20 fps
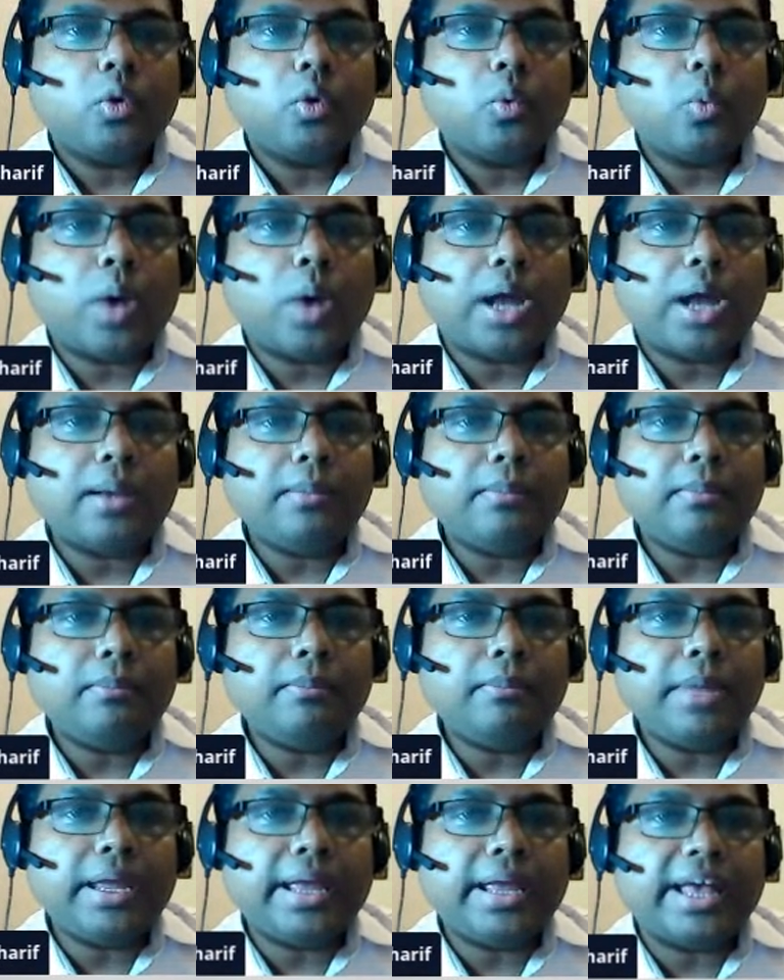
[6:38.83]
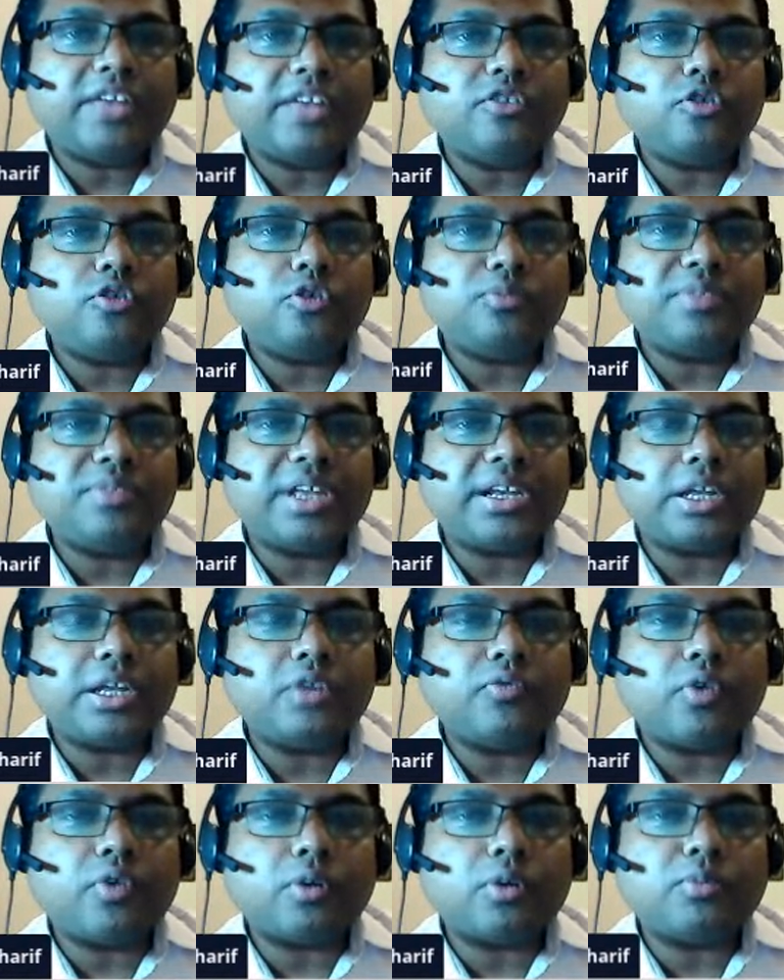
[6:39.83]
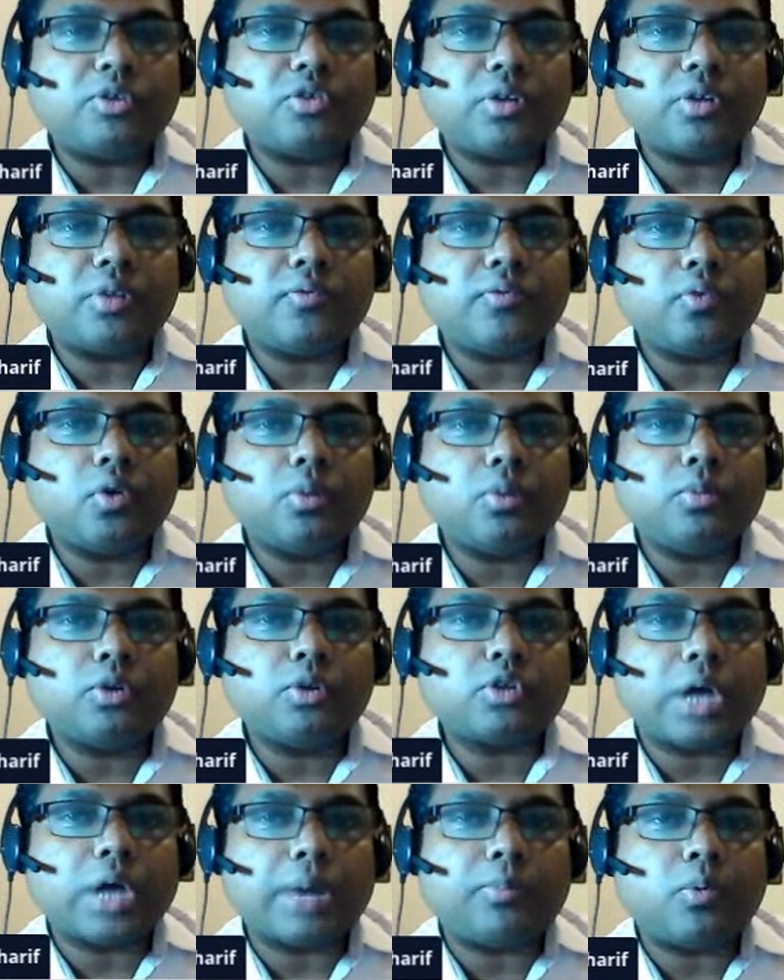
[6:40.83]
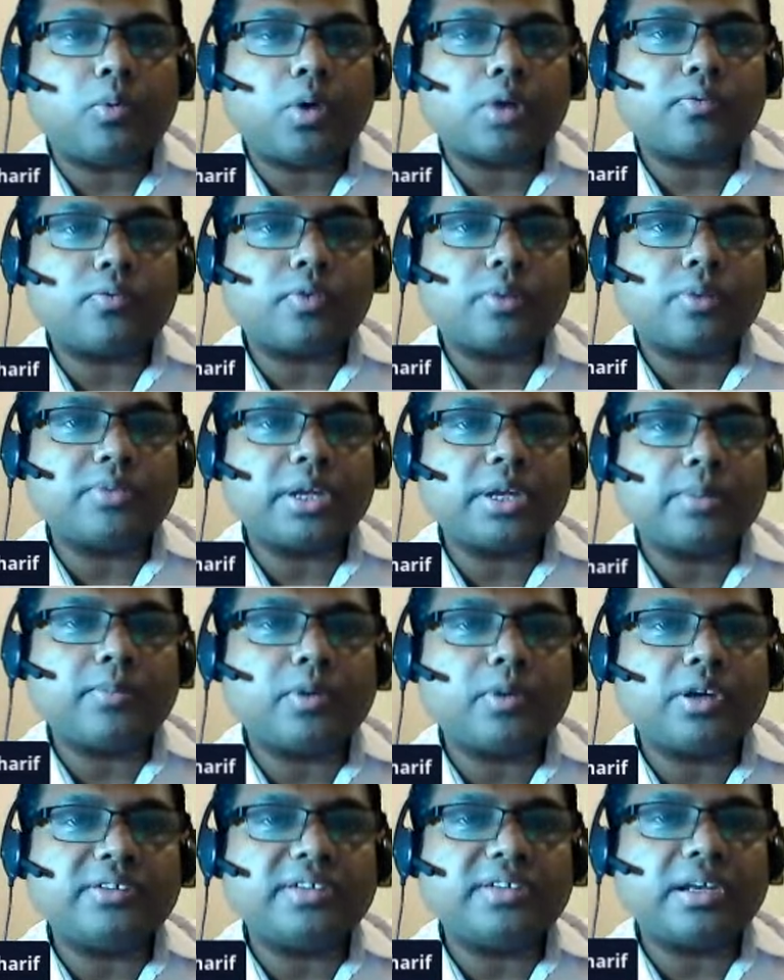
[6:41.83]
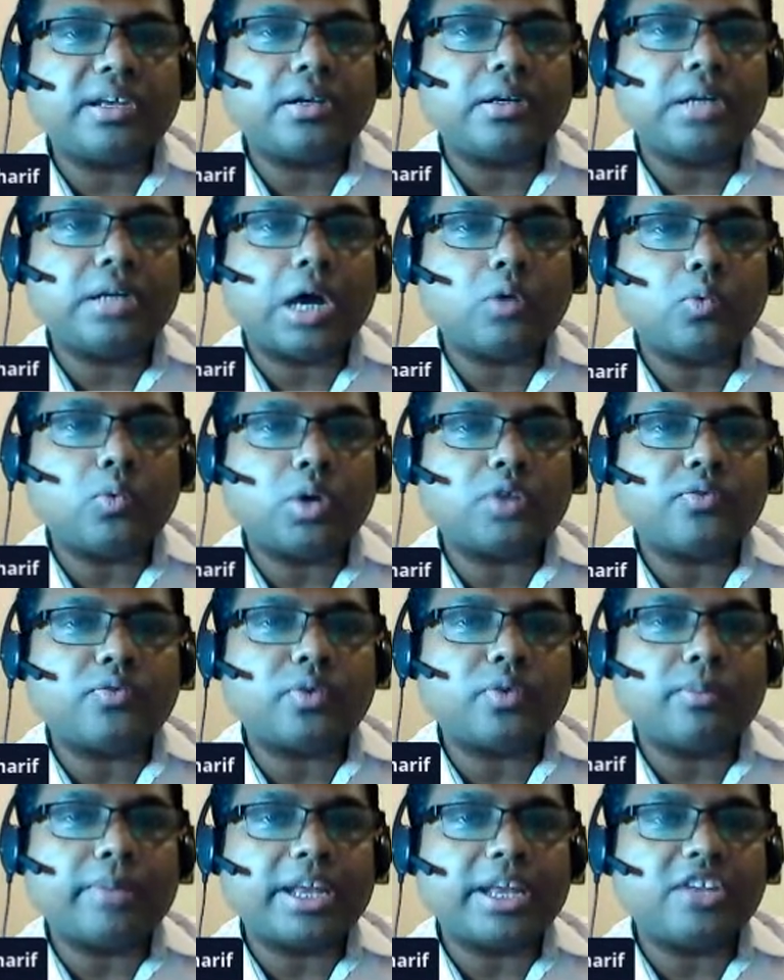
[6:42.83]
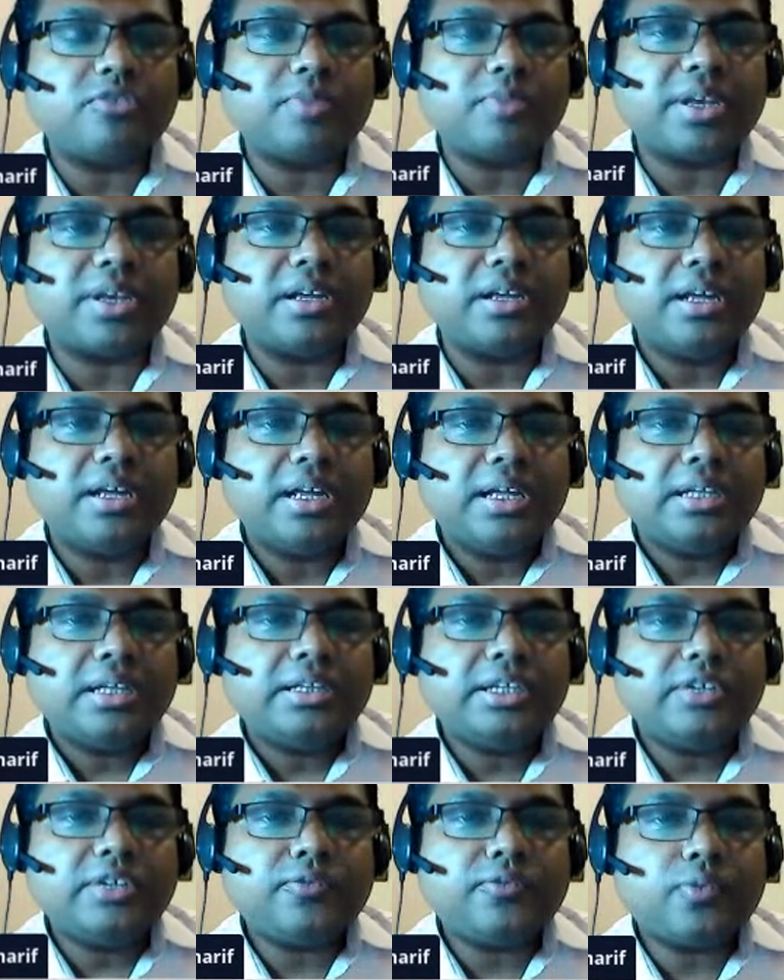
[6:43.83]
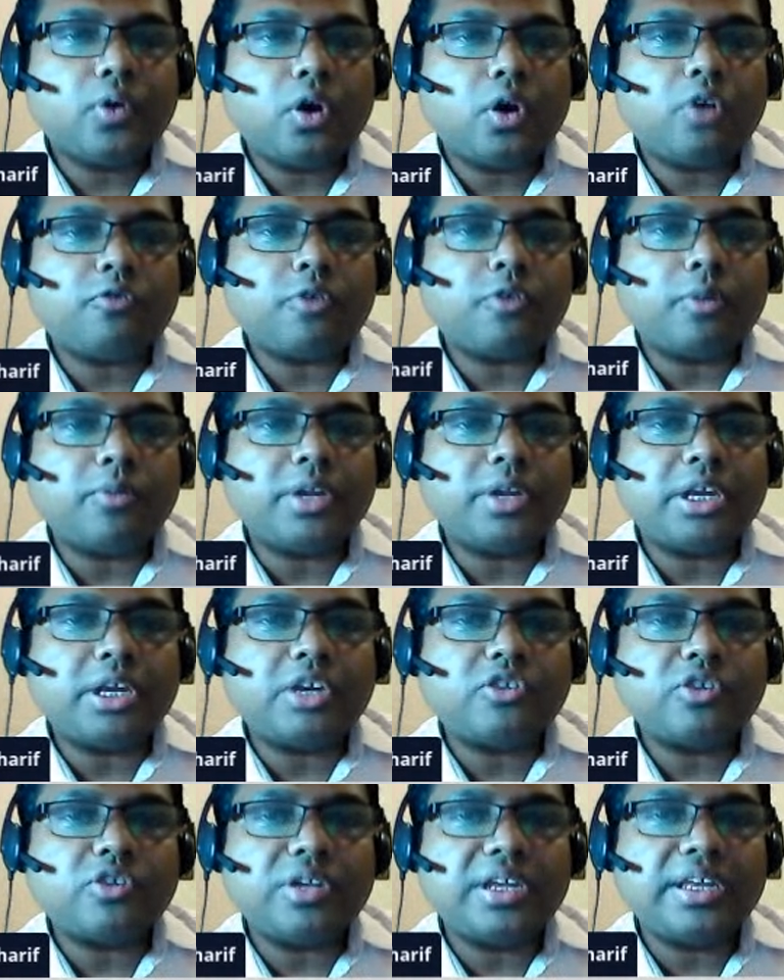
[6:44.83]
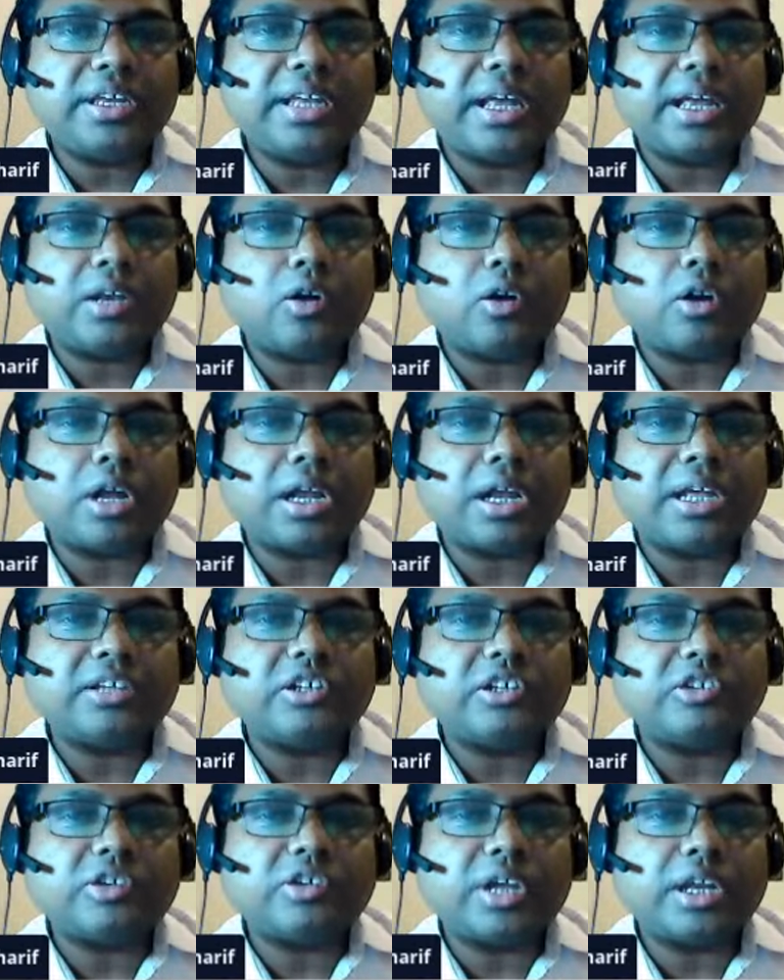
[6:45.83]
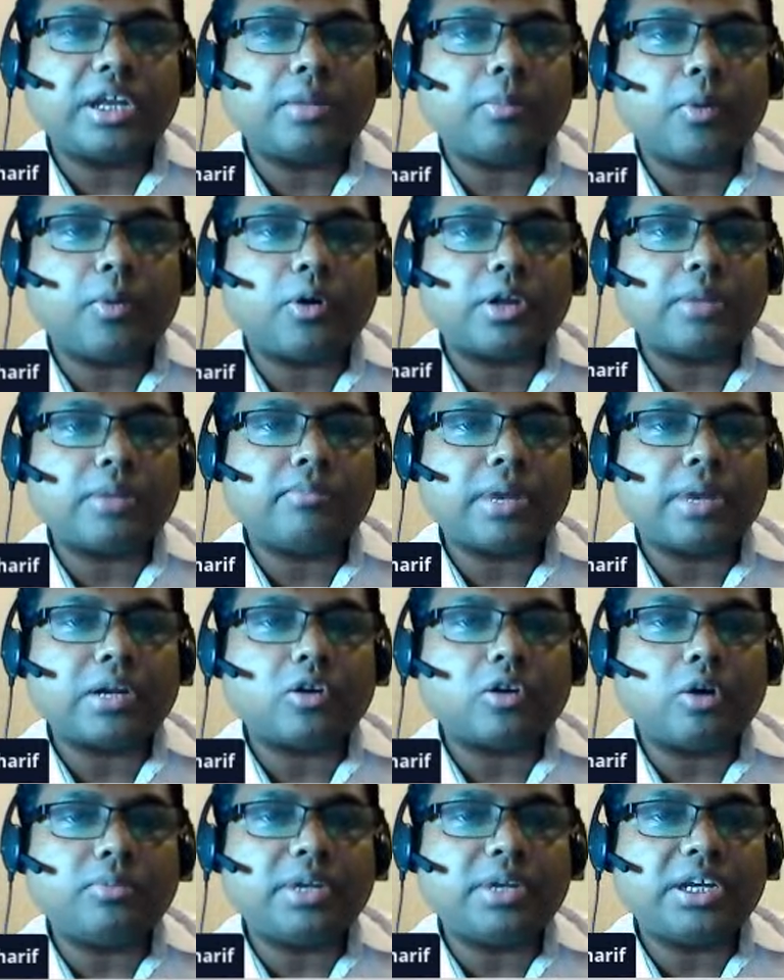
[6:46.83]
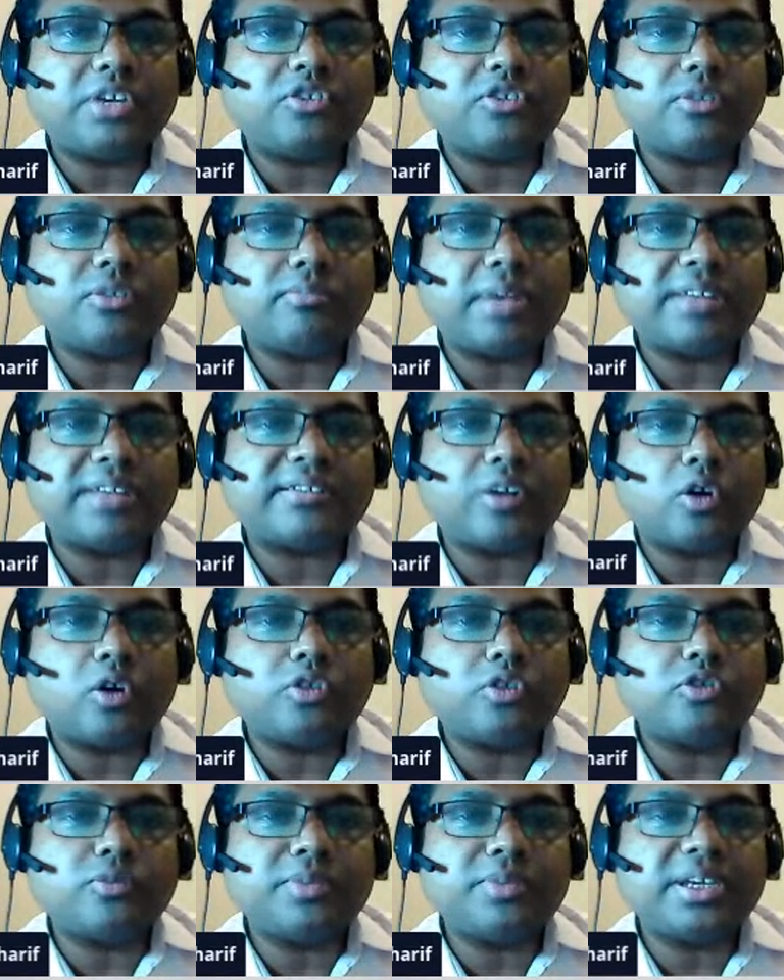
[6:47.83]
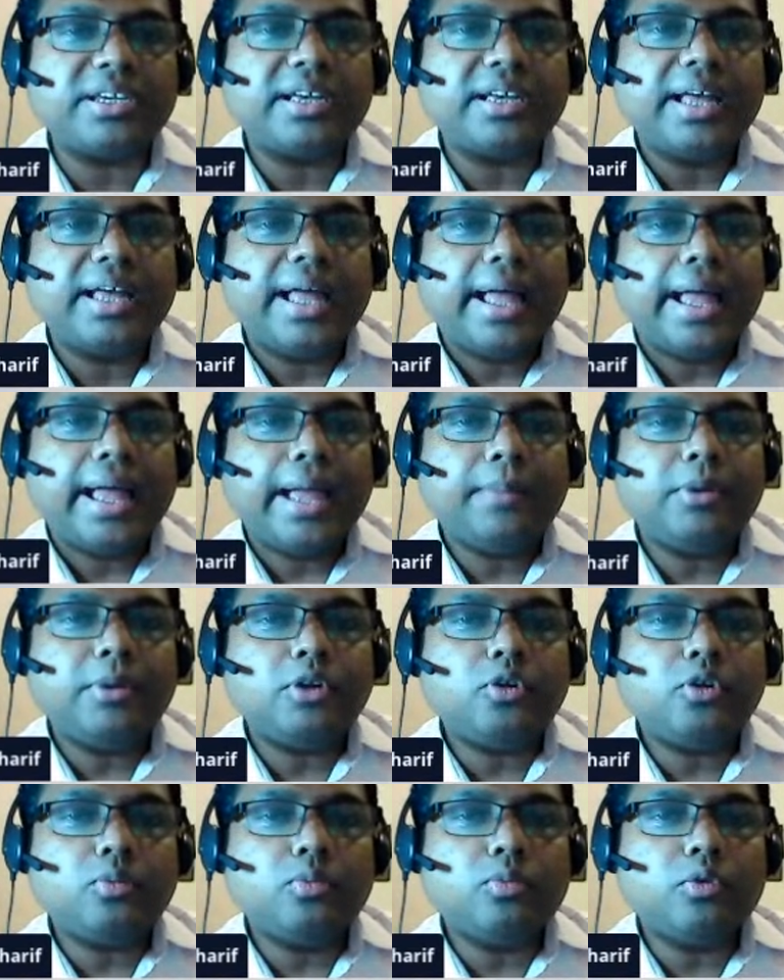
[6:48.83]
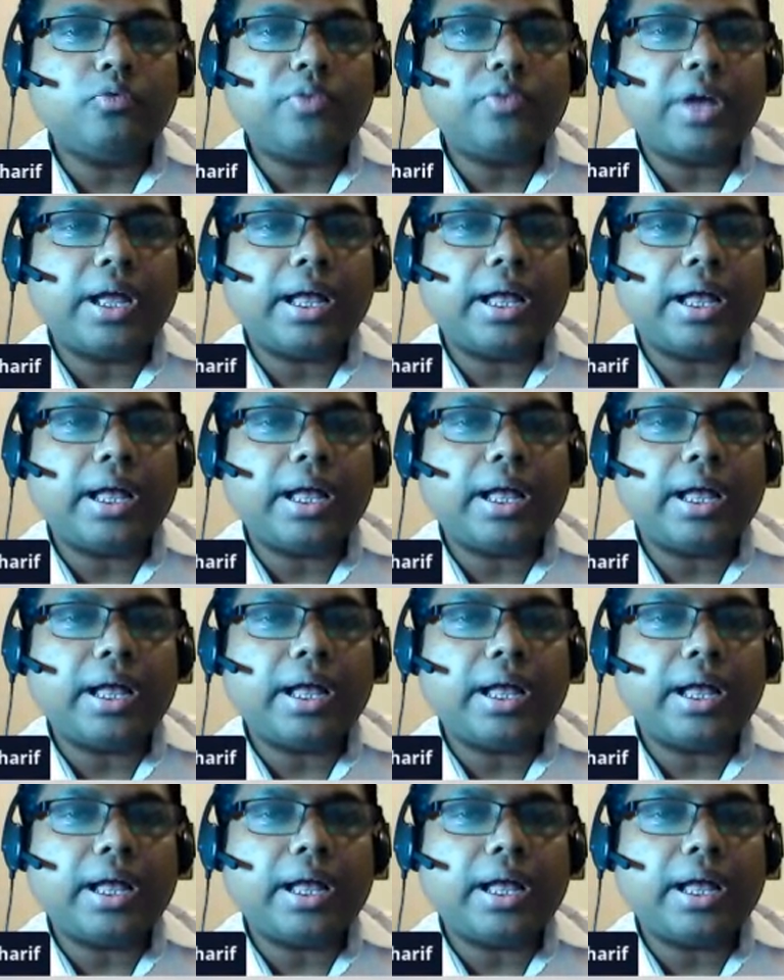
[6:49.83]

One may assume that information a flow both upward from the employees and downward from management. This flow of communication in an organization are important, but communication must also be able to move